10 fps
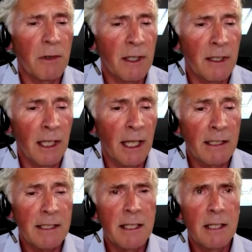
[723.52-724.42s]
within
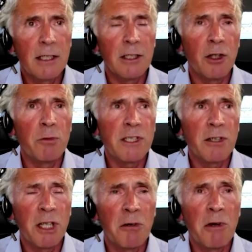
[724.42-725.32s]
that. You know, we
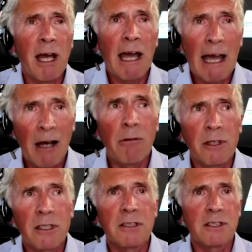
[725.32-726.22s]
don't know how
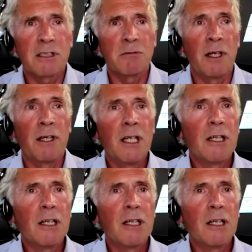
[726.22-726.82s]
the customer